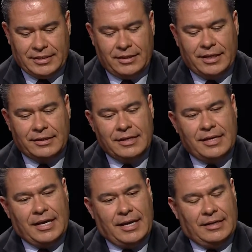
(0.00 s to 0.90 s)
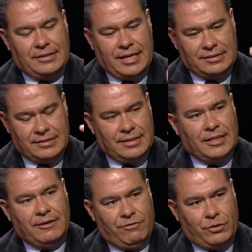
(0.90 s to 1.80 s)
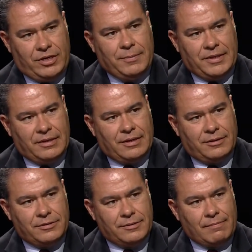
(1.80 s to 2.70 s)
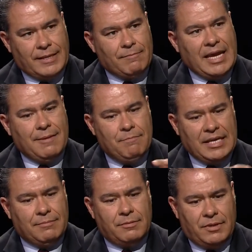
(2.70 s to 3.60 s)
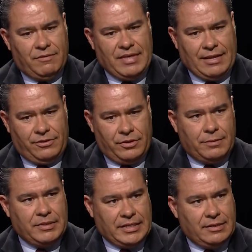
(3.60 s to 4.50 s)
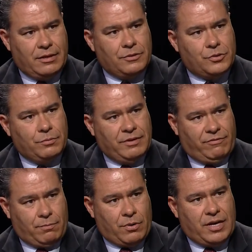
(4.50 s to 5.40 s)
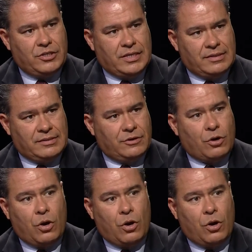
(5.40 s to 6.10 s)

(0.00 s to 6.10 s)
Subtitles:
and collect. And it has a ceiling of $30 million. A minimum of that $30 million will be for projects that are